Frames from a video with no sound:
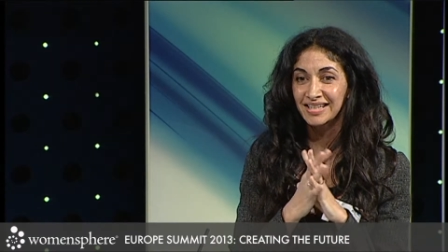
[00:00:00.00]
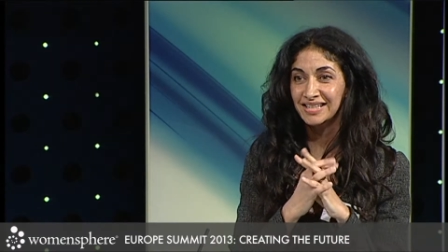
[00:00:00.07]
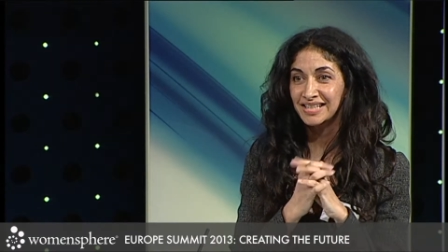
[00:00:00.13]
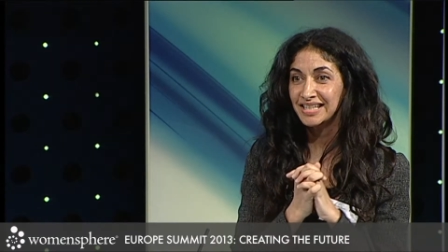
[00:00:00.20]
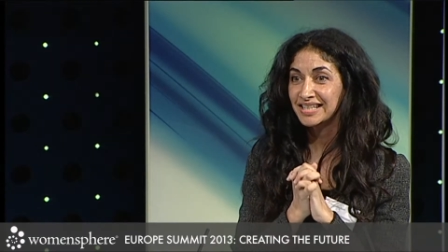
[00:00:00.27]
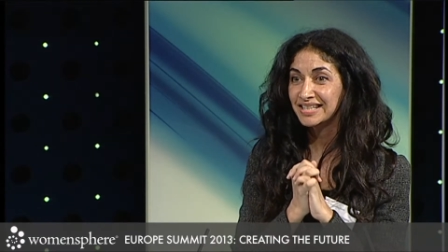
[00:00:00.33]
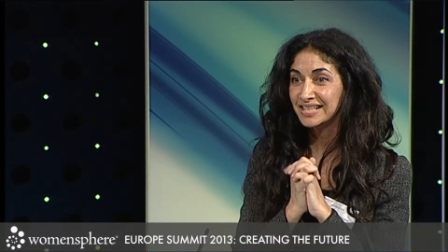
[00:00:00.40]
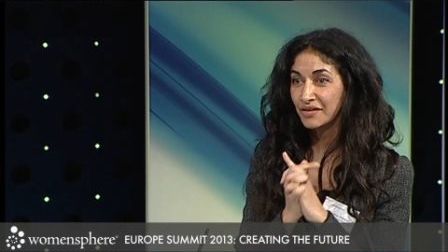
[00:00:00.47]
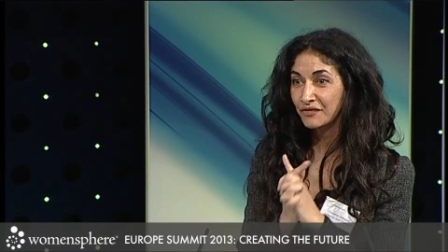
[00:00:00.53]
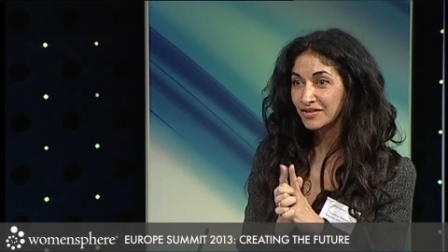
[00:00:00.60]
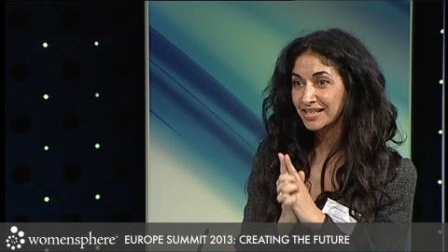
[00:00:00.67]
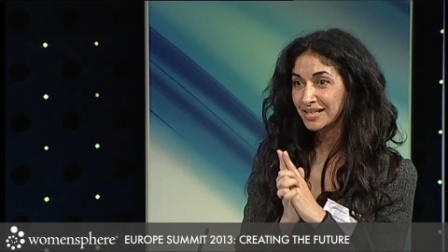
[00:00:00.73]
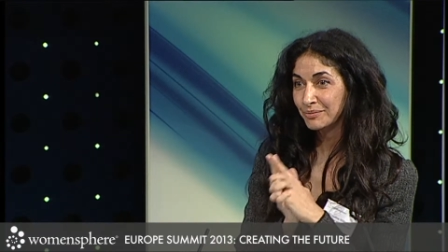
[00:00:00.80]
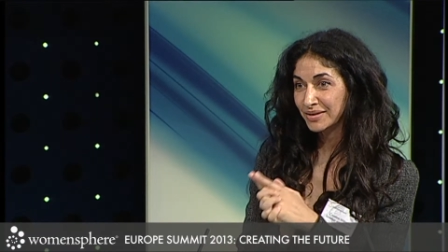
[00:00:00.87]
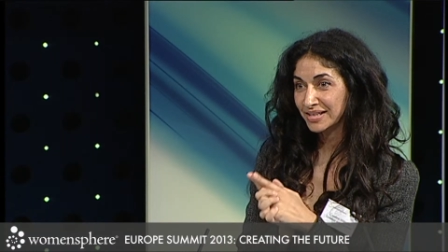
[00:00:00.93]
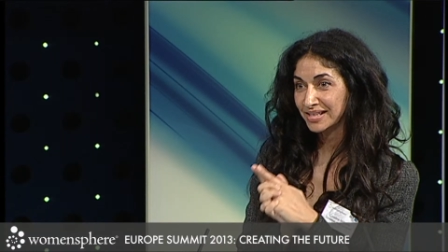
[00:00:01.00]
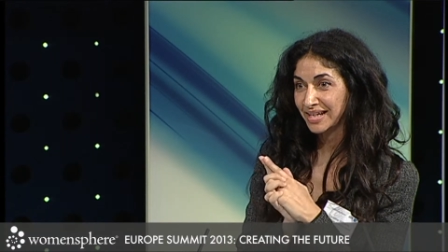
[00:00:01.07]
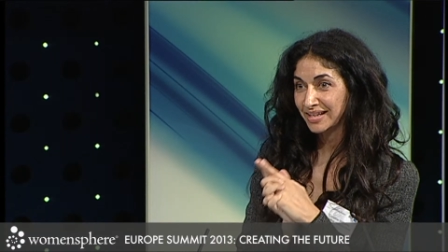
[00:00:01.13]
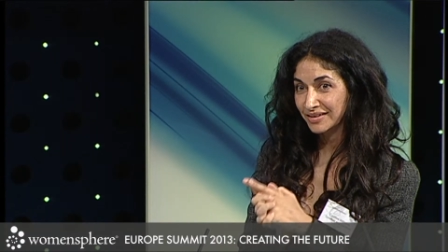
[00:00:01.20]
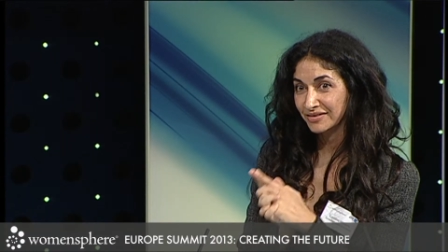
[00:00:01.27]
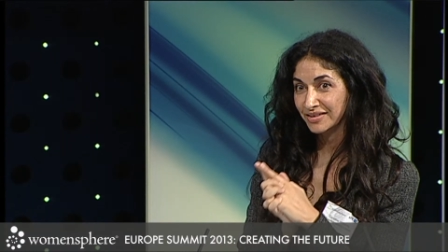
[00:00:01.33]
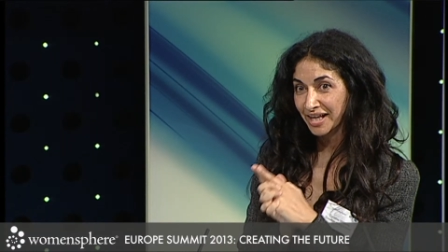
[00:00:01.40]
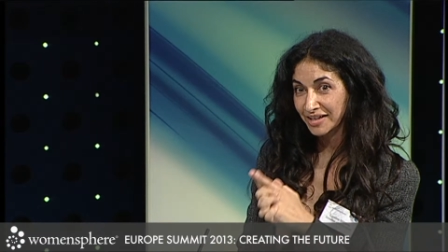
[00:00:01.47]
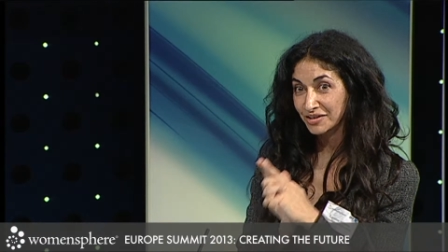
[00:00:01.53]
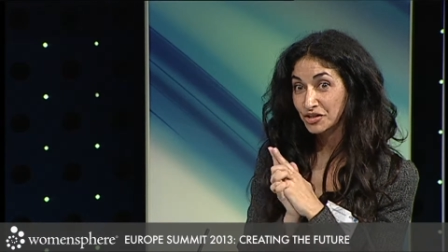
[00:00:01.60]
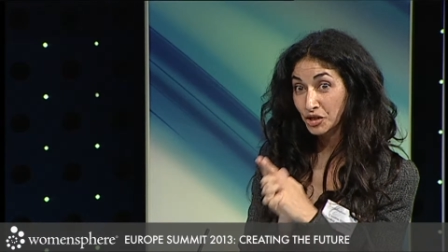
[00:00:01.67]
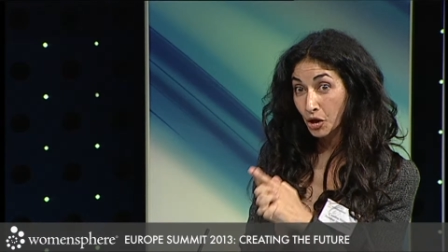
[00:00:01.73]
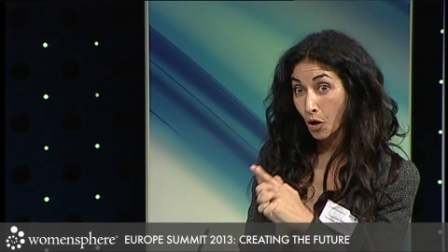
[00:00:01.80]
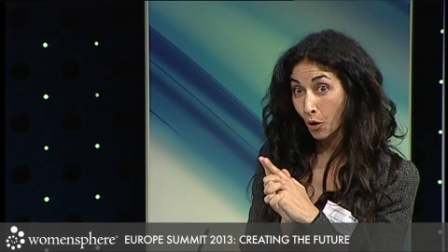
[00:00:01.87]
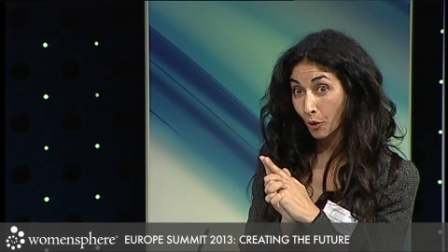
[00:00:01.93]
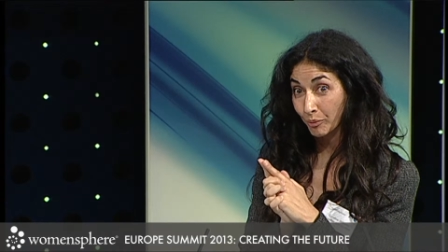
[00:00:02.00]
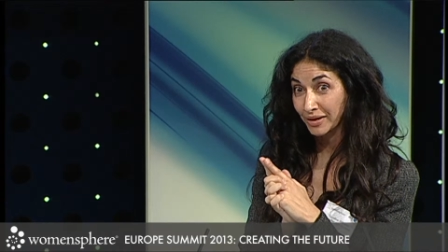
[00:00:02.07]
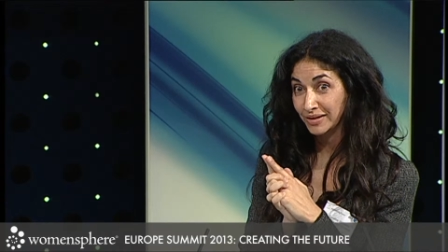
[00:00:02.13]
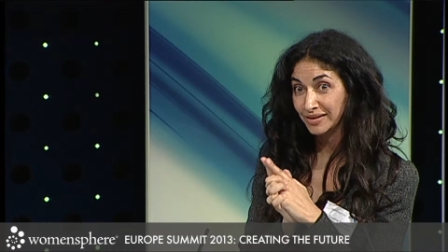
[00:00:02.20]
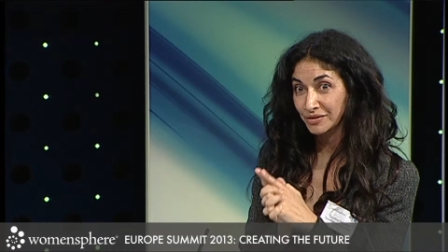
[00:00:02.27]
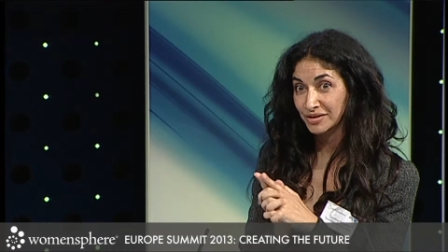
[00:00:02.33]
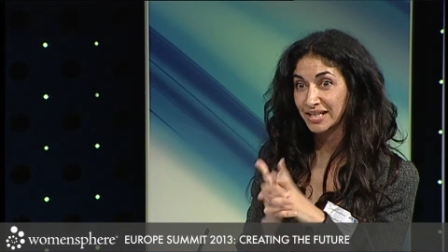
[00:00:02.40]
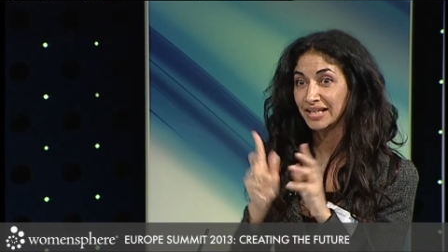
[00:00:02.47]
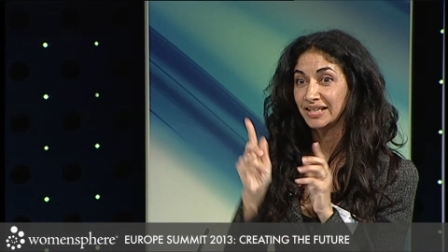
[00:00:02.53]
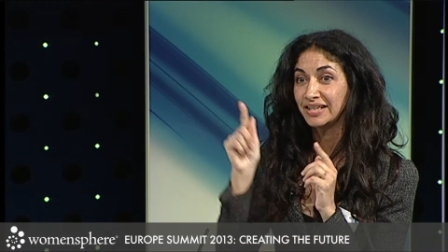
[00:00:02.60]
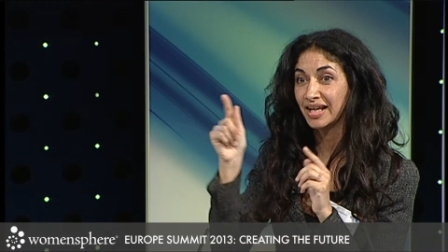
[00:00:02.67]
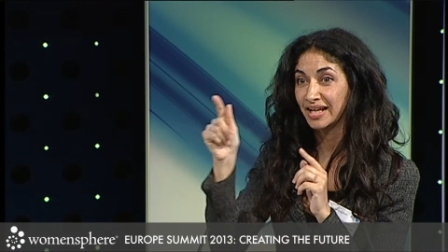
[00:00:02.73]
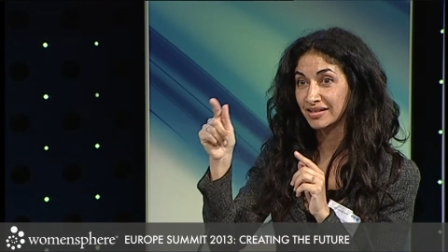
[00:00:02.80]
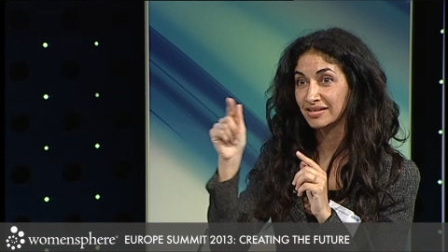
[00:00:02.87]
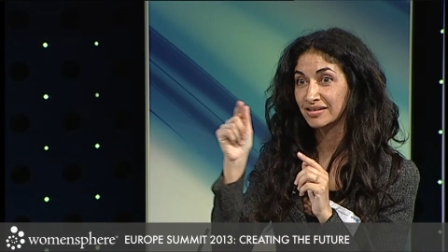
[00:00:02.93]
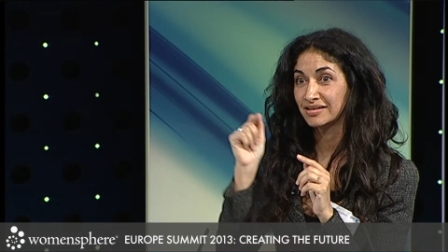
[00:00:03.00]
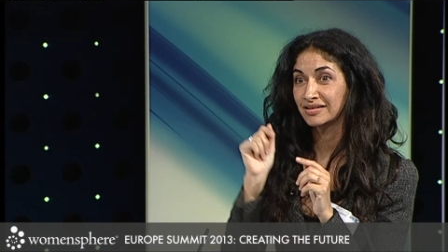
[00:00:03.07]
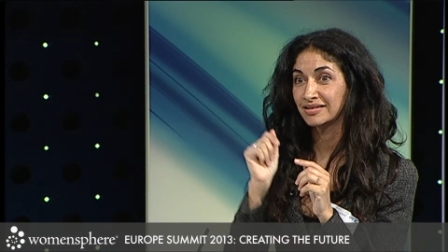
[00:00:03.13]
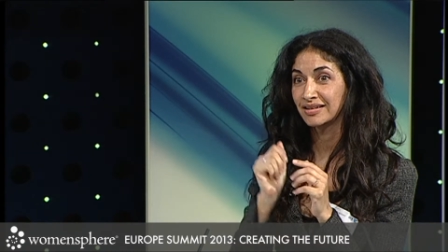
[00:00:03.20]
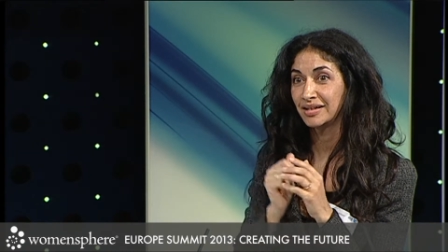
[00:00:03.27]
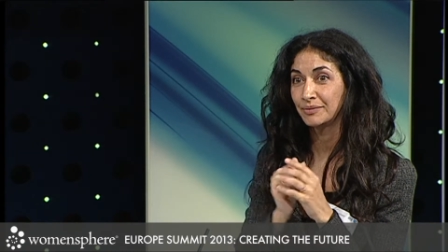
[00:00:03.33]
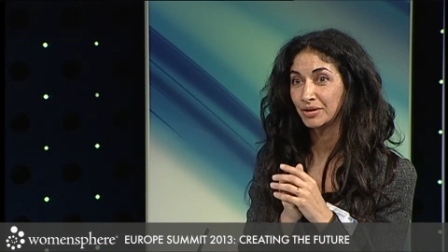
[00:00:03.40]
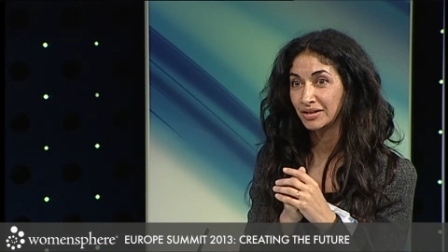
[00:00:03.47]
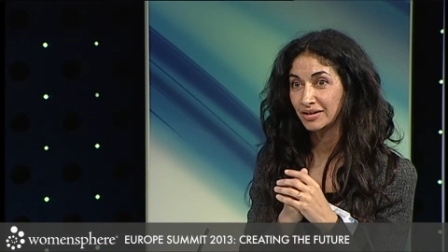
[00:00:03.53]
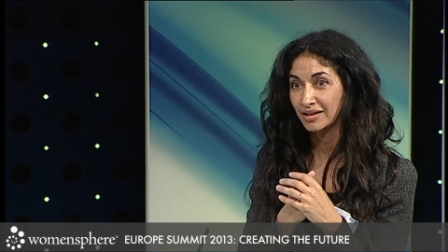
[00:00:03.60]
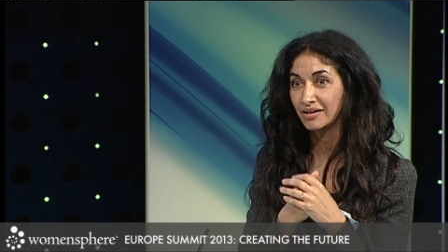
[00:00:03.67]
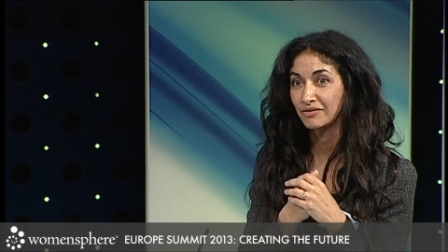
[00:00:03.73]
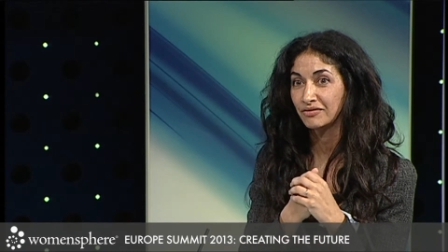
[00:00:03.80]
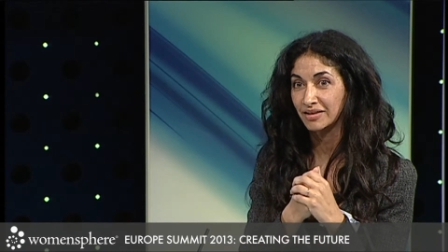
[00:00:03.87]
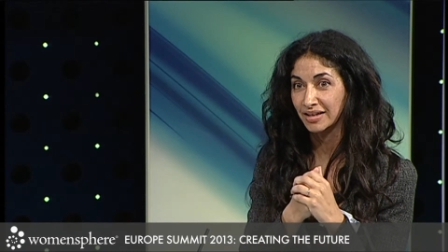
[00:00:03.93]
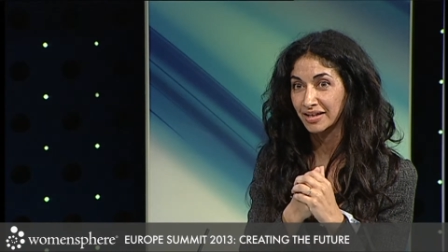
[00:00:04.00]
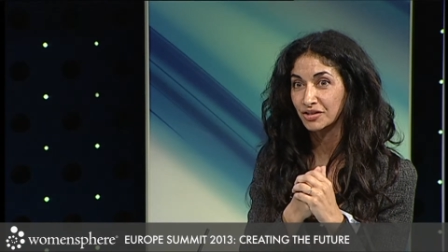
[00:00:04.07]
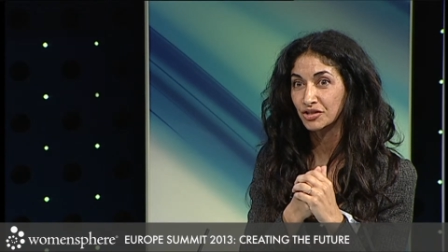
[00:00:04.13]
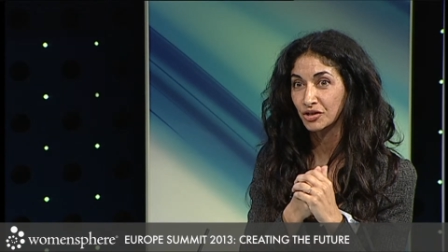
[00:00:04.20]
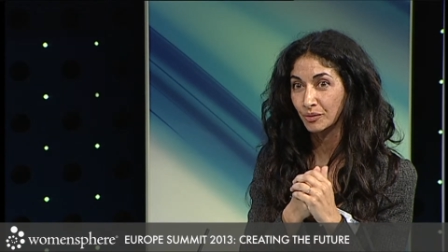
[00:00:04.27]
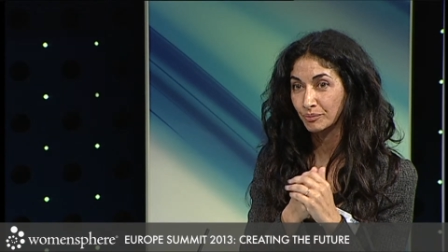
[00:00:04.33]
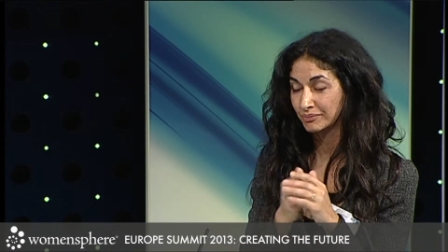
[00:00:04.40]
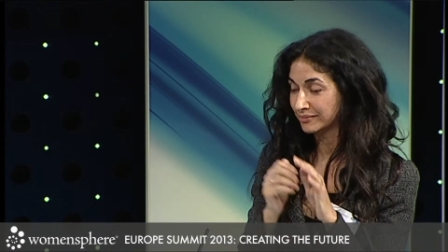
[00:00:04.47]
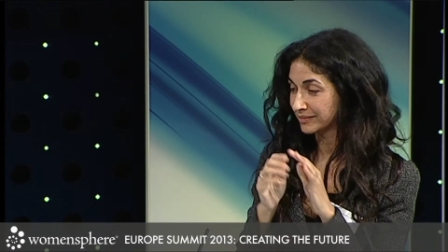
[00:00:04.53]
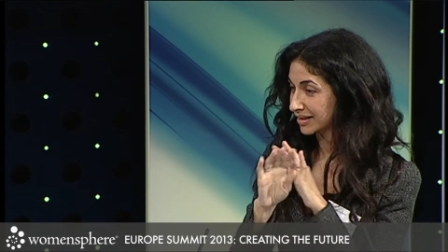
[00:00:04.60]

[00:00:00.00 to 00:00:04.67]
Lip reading: see 70% of that job and they'll say, yes, I'm going to go for that job.